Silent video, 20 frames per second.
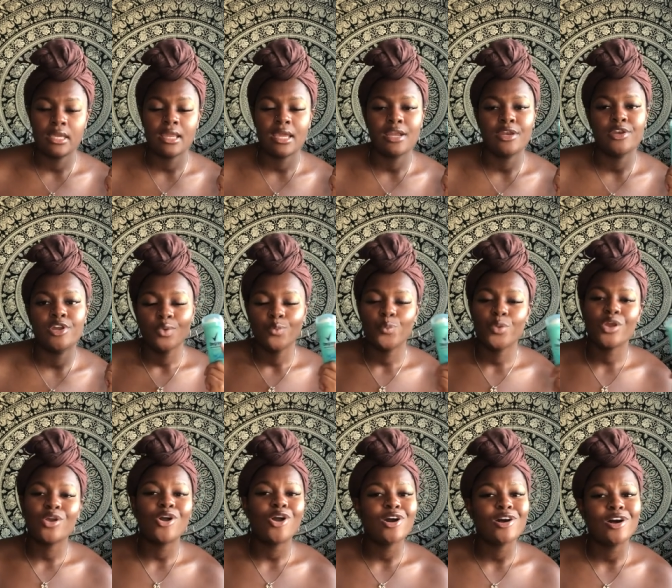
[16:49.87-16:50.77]
and I know we're
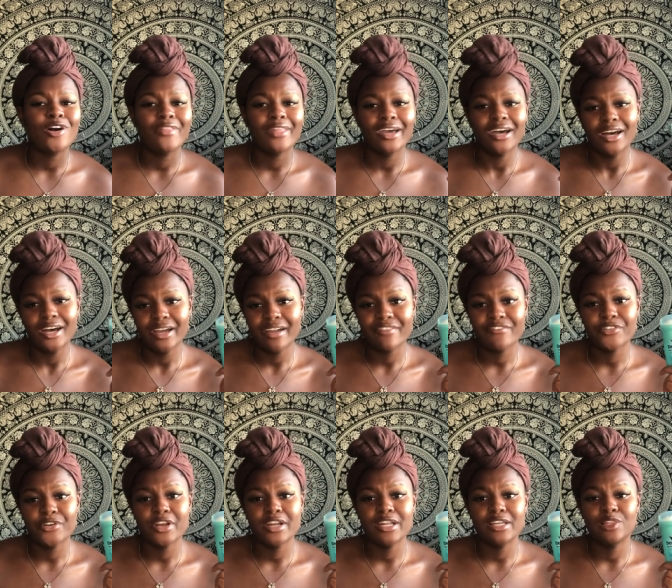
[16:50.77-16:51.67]
all on the hunt
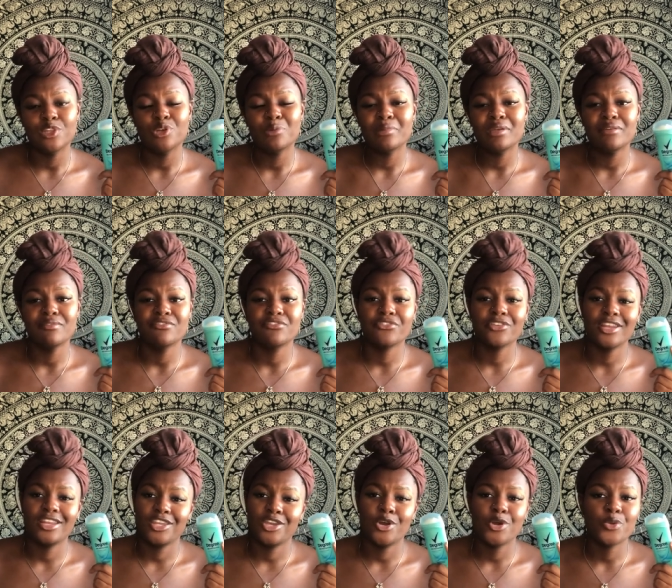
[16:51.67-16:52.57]
for an
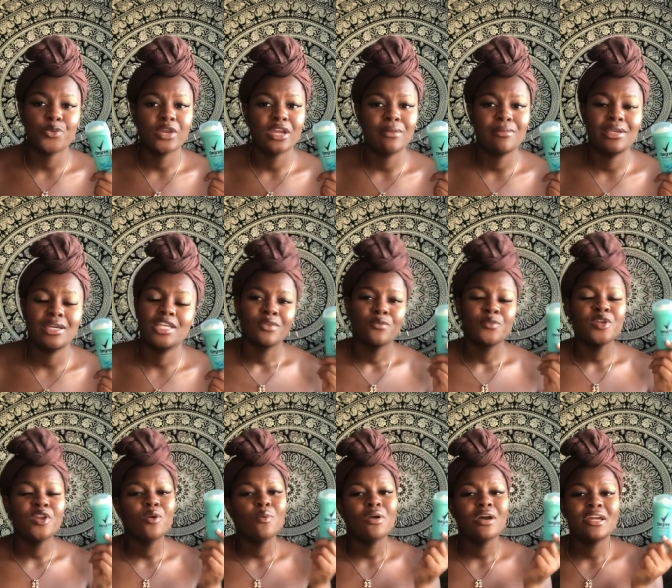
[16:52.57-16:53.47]
aluminum-free deodorant because we
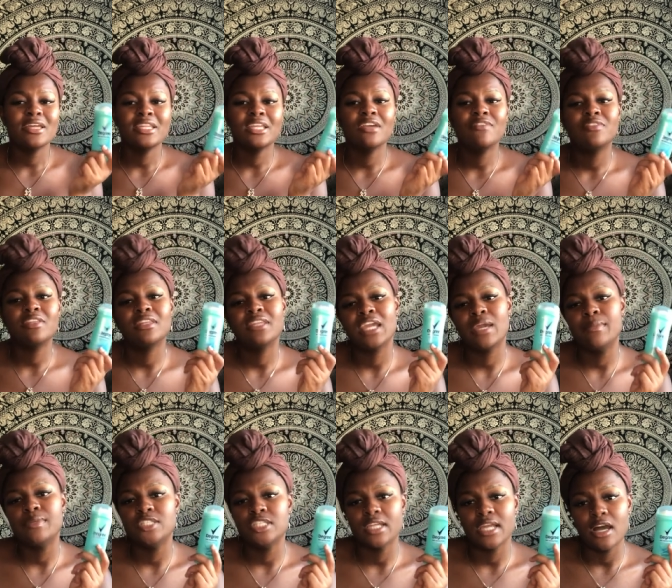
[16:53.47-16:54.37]
don't want any of the
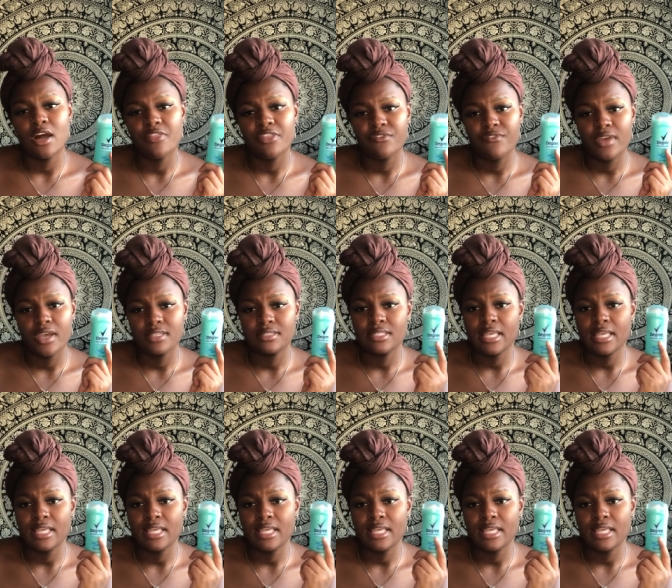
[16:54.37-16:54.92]
damaging health effects